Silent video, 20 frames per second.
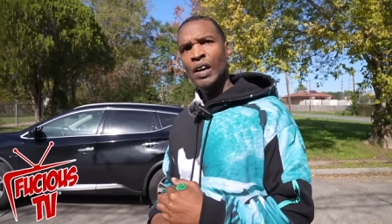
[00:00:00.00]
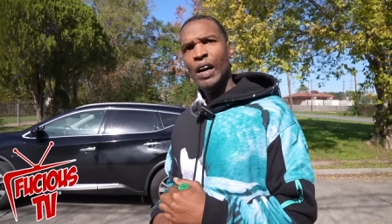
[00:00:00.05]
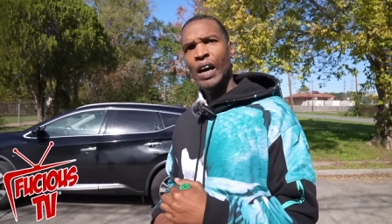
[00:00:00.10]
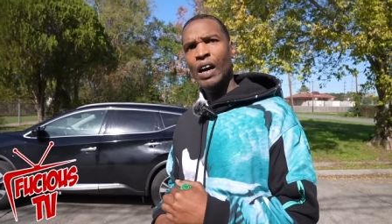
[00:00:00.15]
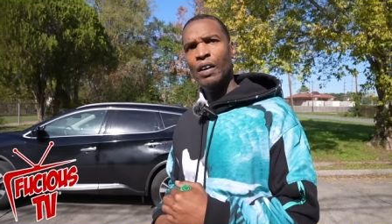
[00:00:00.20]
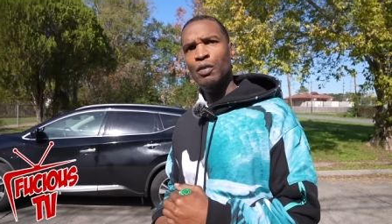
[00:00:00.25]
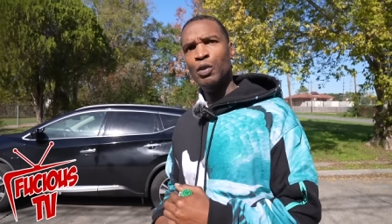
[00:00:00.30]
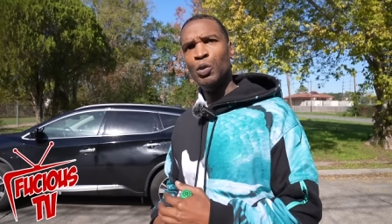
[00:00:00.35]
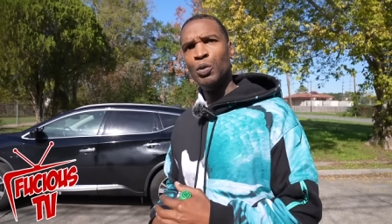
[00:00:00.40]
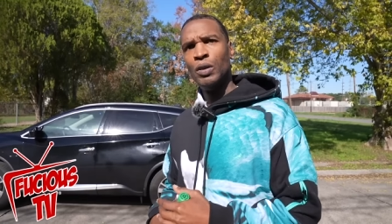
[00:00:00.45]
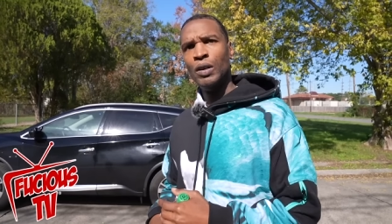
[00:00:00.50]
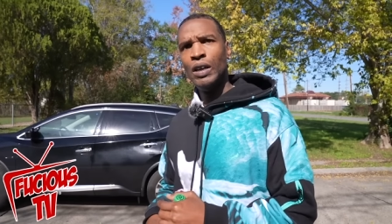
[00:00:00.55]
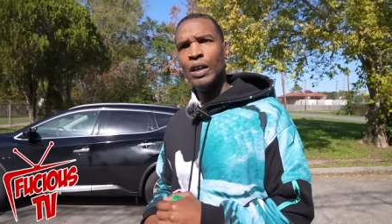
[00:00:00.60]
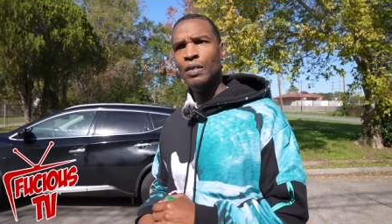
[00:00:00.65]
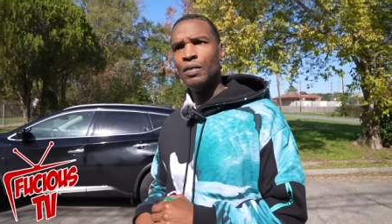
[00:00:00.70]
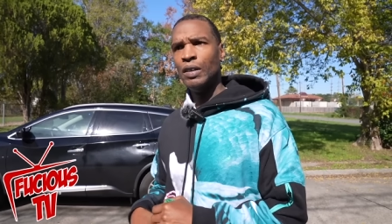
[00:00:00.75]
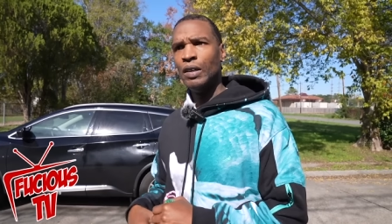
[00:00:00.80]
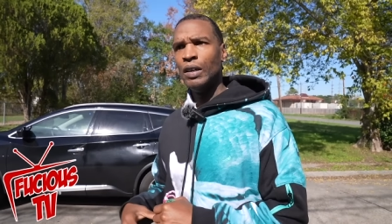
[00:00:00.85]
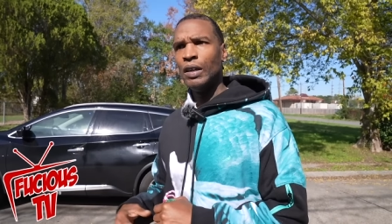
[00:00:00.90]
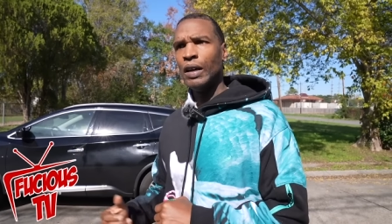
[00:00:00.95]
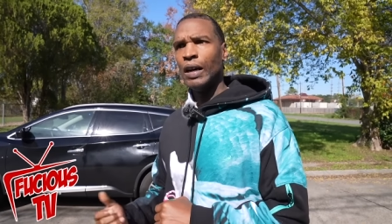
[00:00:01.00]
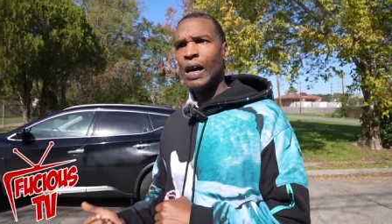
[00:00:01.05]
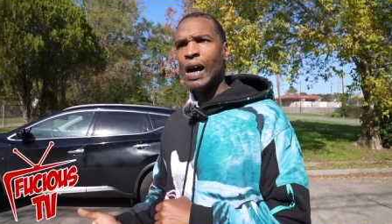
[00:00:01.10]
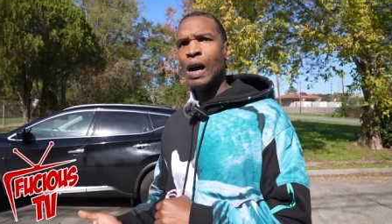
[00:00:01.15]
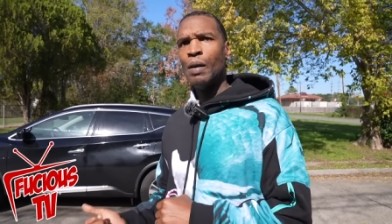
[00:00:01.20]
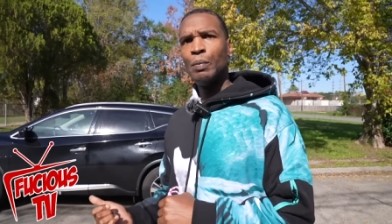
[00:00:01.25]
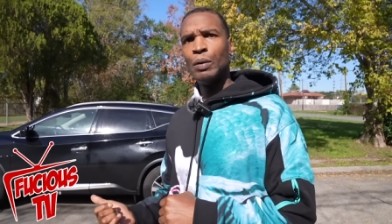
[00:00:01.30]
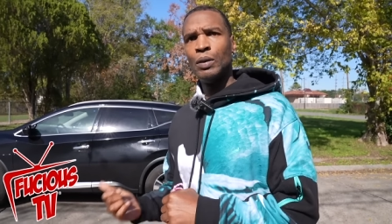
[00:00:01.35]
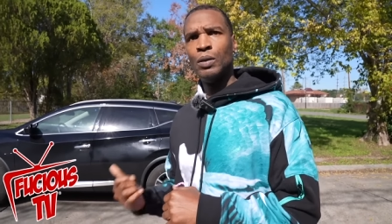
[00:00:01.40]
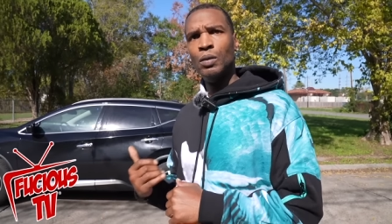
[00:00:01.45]
If you can give a nigga the
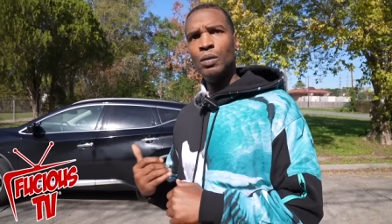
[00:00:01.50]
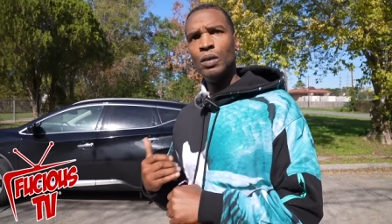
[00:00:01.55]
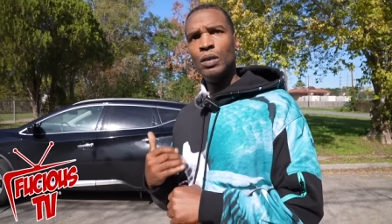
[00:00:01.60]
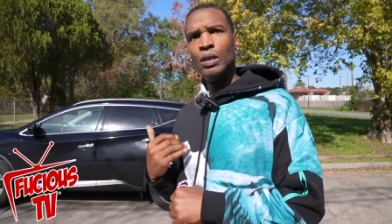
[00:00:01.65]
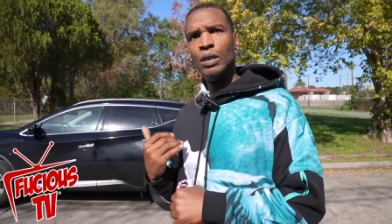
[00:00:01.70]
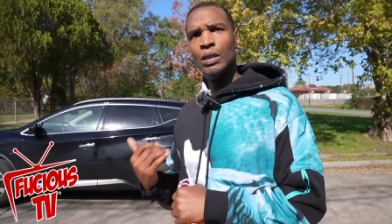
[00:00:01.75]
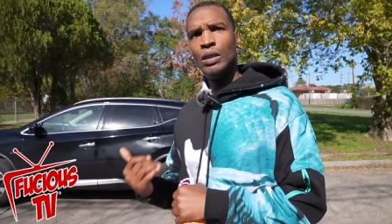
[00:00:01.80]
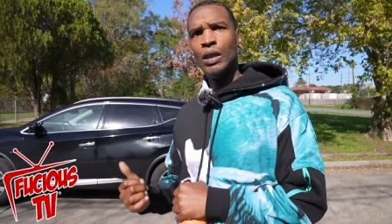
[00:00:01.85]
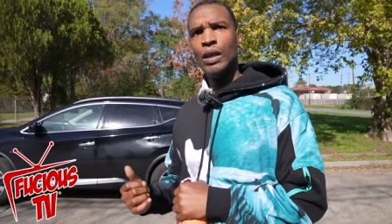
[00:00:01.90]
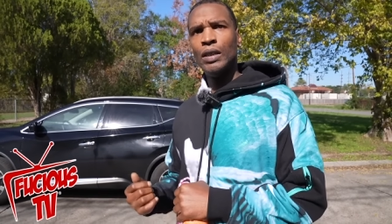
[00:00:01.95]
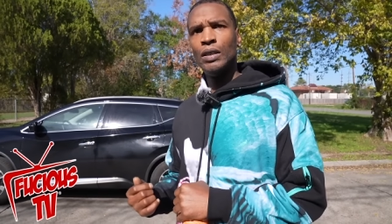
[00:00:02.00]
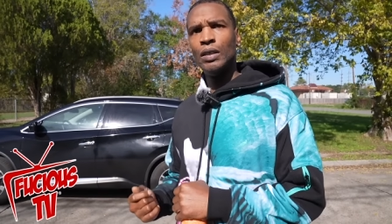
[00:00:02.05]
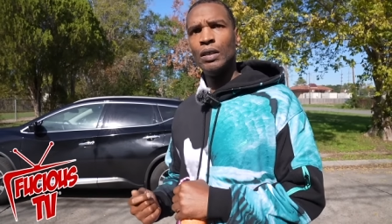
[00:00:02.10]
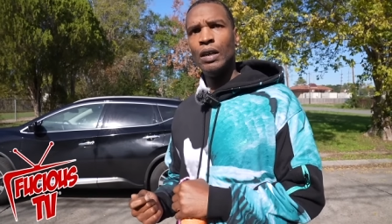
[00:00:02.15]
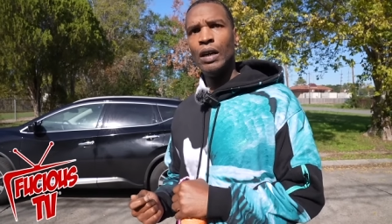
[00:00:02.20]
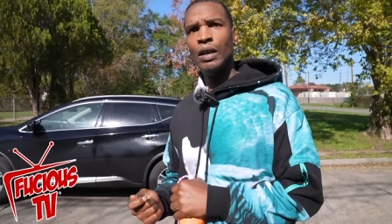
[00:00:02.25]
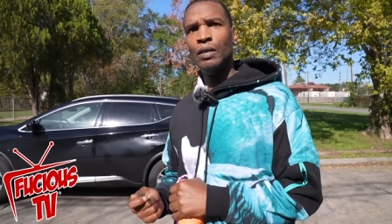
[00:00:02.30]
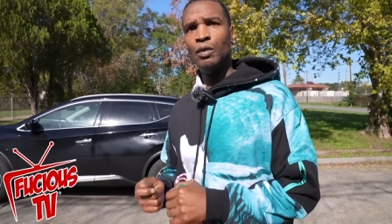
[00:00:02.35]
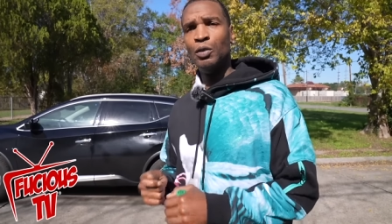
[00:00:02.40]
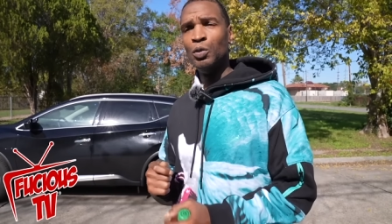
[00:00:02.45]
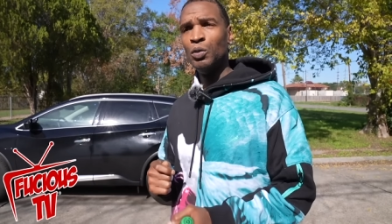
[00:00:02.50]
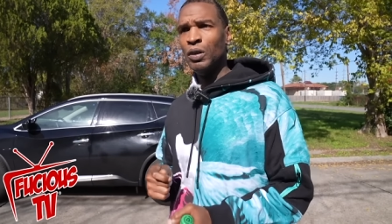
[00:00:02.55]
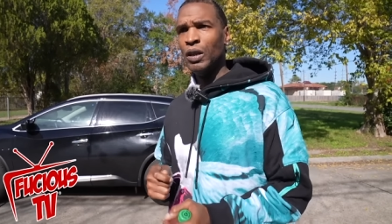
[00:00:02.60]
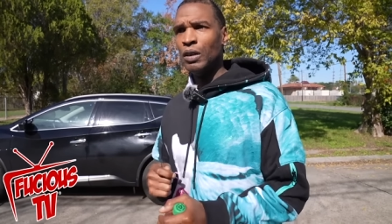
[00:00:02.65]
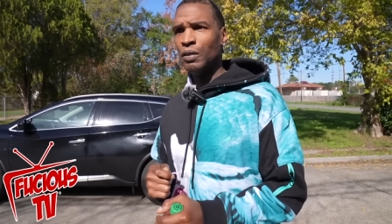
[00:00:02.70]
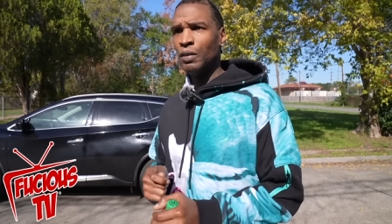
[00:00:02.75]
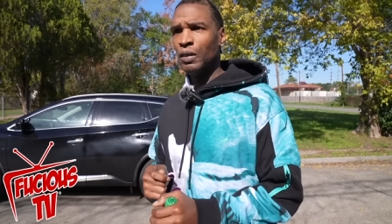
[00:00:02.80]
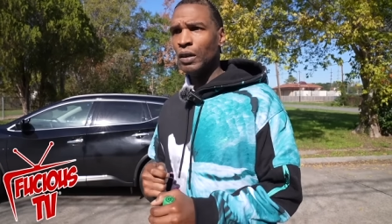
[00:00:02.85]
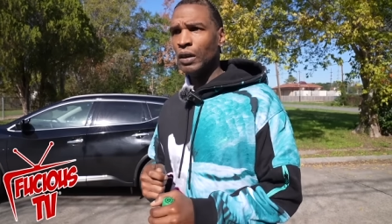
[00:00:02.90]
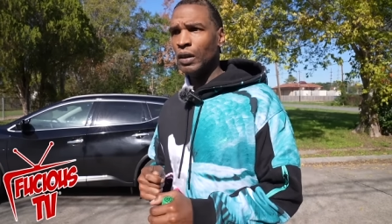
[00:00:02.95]
opportunity to change his life, you can
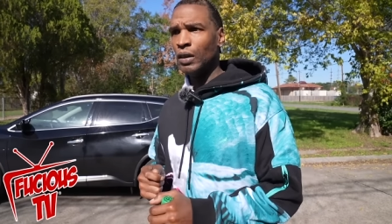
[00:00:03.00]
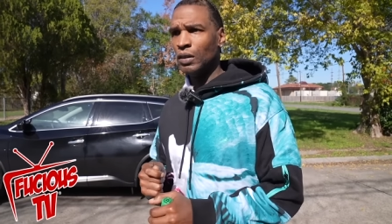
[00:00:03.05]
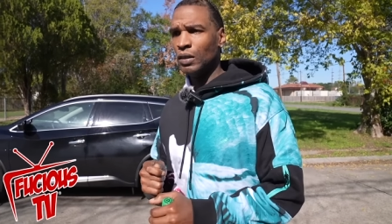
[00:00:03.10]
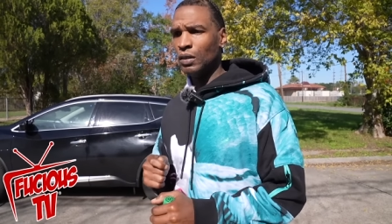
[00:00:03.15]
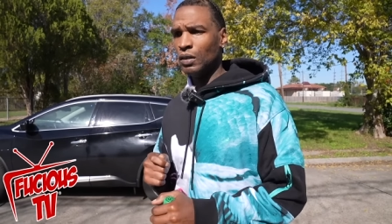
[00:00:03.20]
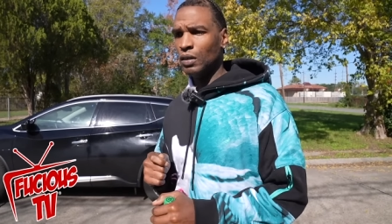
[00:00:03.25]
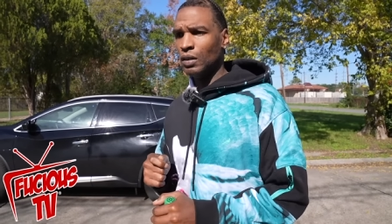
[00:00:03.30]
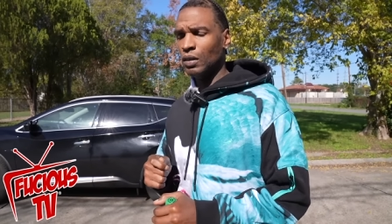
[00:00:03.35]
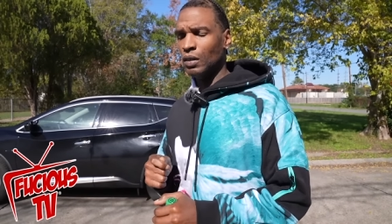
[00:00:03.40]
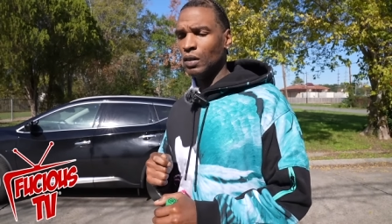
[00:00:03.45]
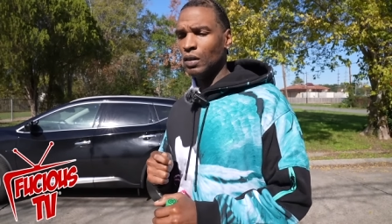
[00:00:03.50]
give a nigga to